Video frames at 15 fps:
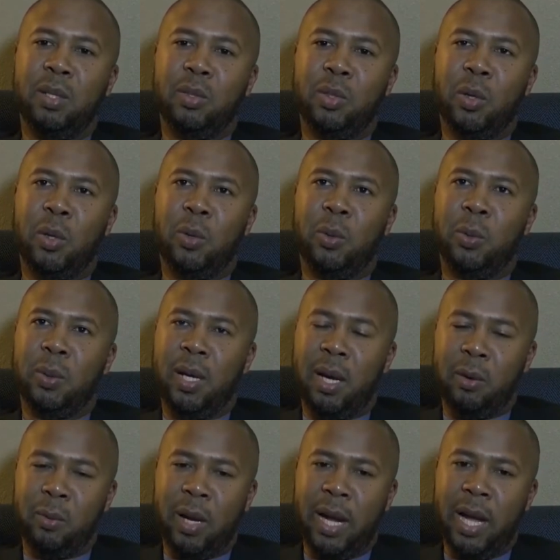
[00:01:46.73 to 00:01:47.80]
So
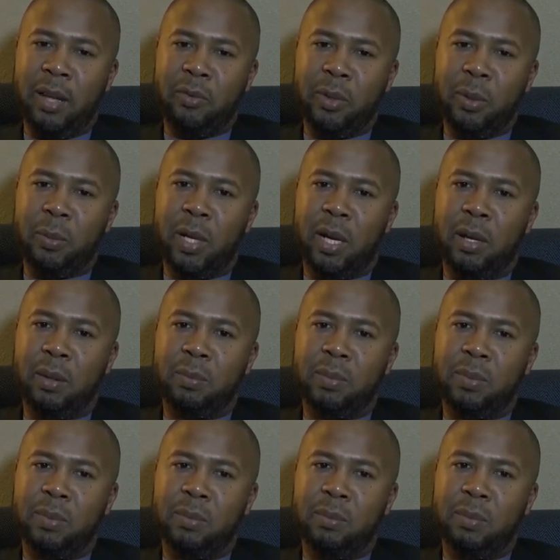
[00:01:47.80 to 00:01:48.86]
I arrived in about